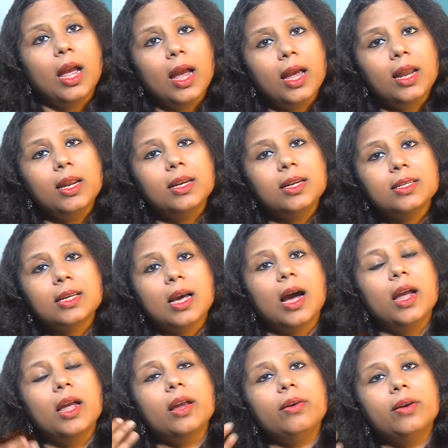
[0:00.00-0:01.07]
and it is
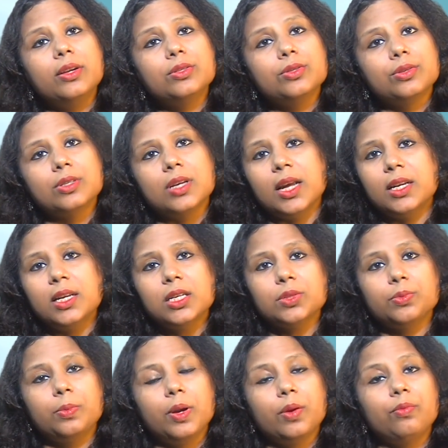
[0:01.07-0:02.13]
higher in
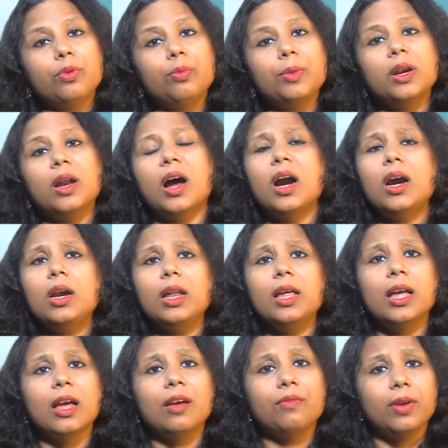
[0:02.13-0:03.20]
societies where women hardly
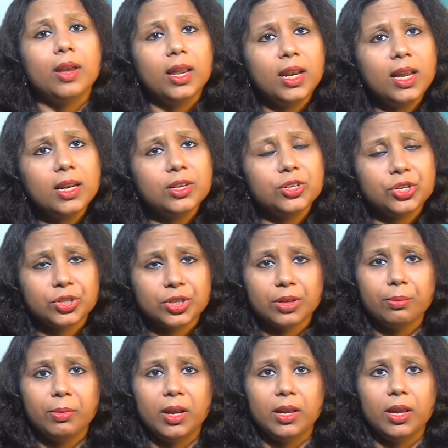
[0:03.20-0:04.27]
have any
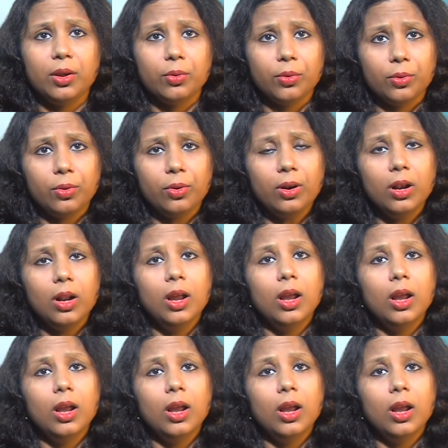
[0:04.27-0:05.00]
decision making role,